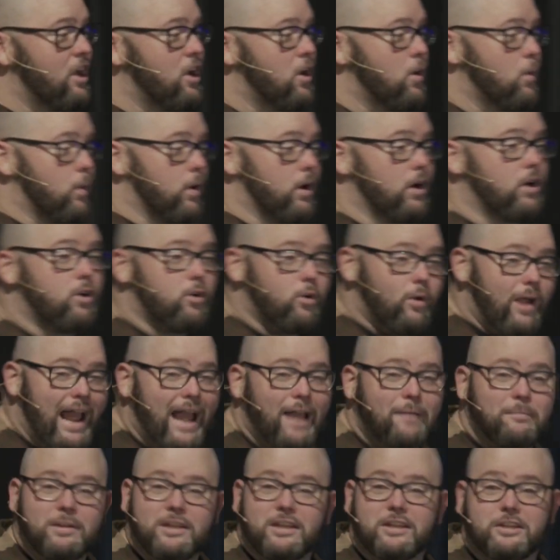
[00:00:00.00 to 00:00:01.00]
We're
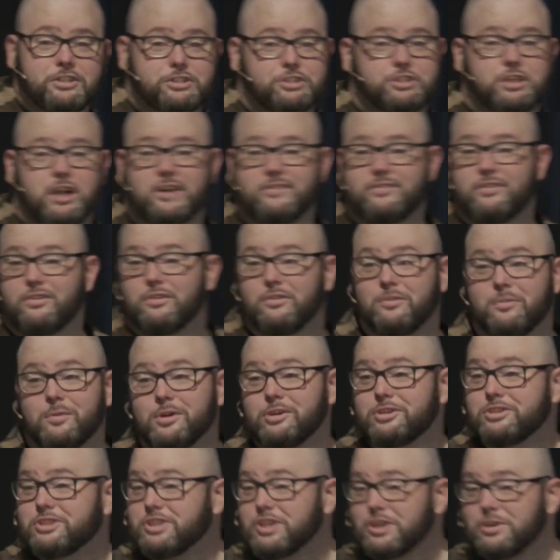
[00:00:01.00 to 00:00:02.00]
grabbing a shovel, we're
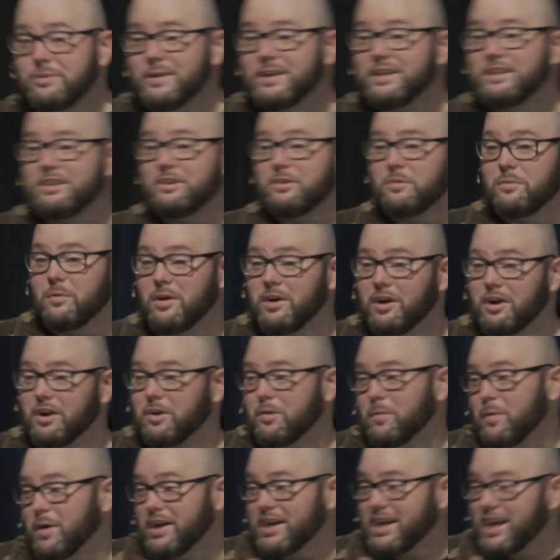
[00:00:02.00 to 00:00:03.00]
doing the work,
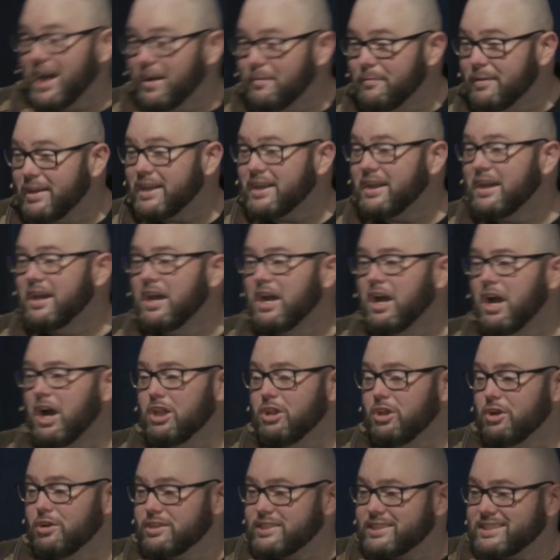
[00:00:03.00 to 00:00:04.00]
we're coming
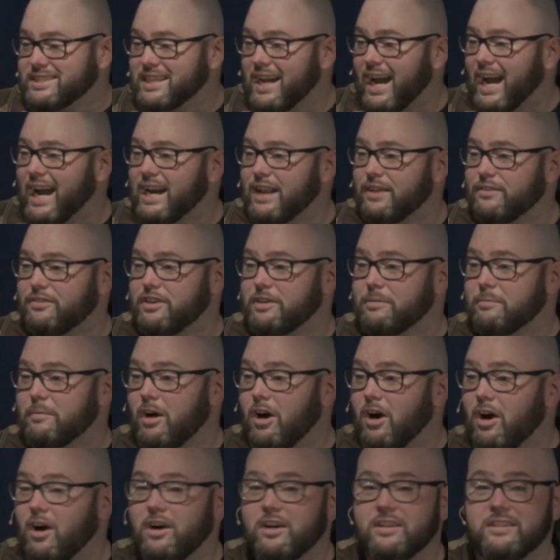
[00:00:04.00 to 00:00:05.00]
alongside of Him
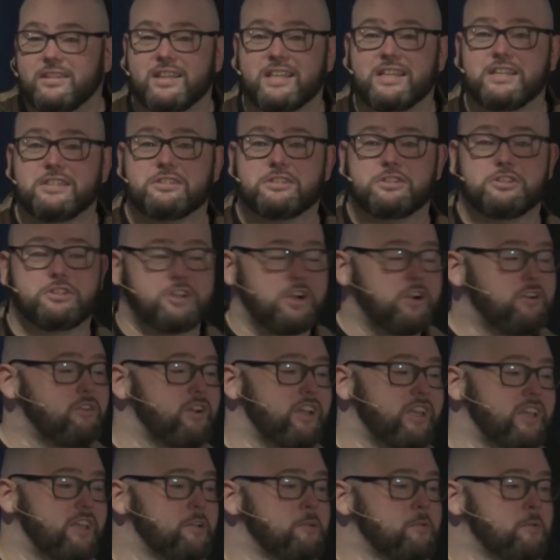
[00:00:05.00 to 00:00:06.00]
on this
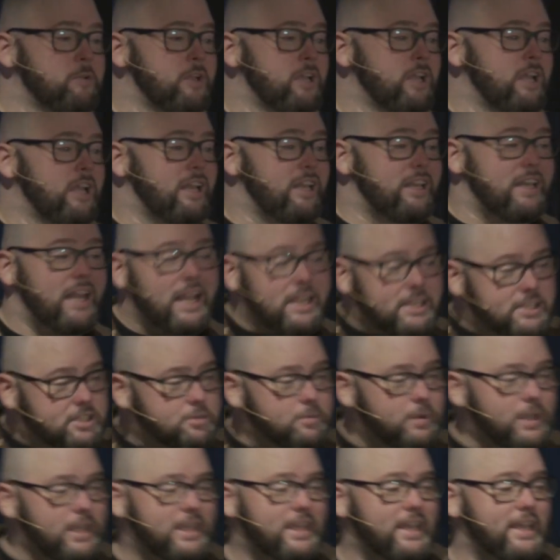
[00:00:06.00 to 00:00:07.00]
journey next
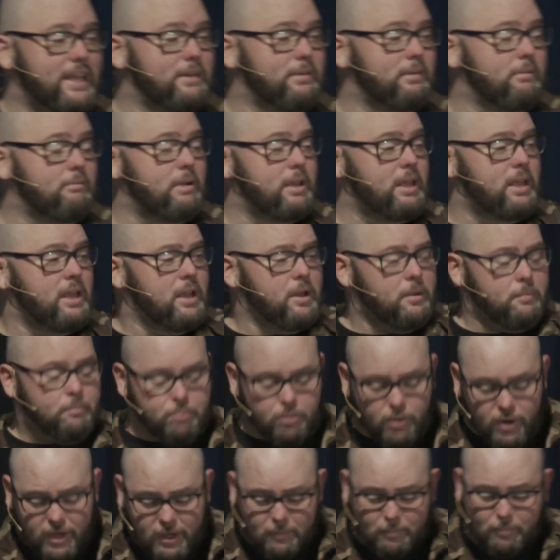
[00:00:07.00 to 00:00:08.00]
weekend when we
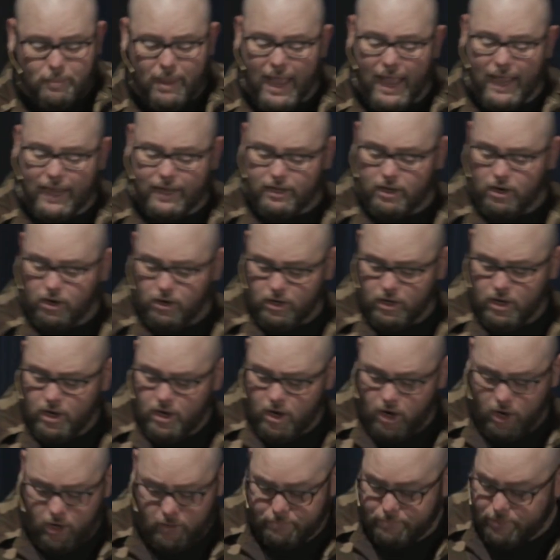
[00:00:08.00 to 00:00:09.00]
bring back our,
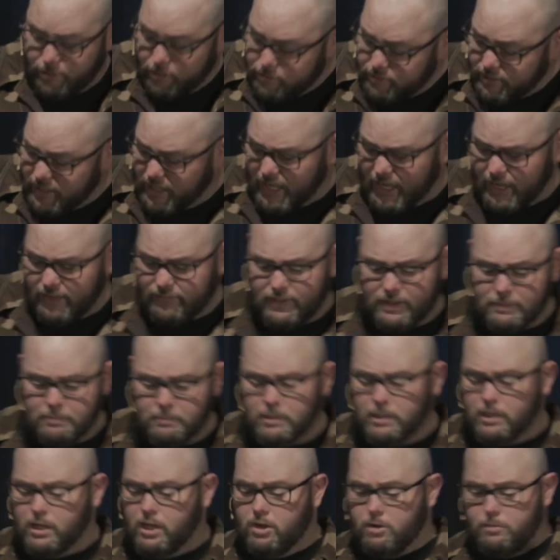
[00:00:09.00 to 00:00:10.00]
our Build the Hub
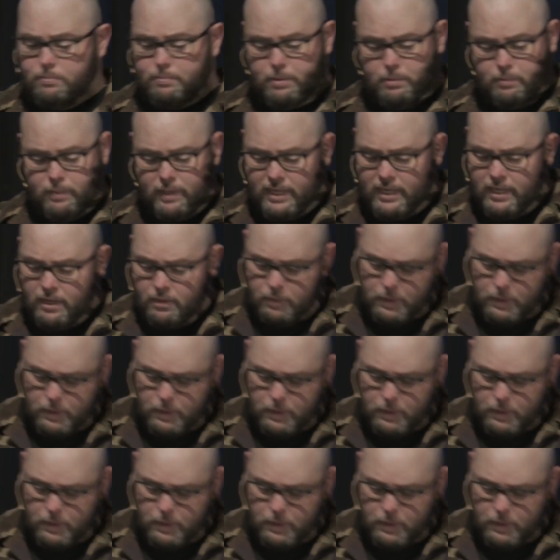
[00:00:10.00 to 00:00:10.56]
envelope and we, we